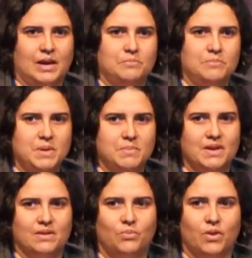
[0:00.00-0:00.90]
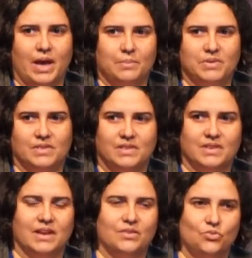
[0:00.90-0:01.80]
mimic what happens
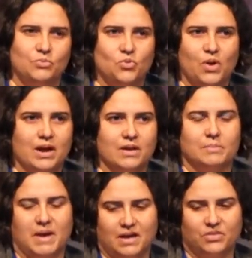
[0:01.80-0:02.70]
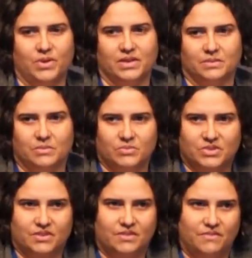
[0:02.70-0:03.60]
in our normal hunger pathways,
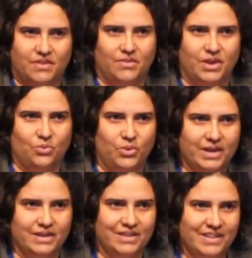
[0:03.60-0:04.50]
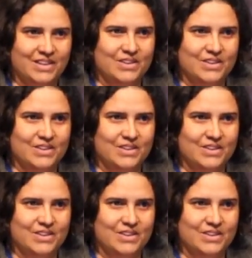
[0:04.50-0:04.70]
which is a very quick,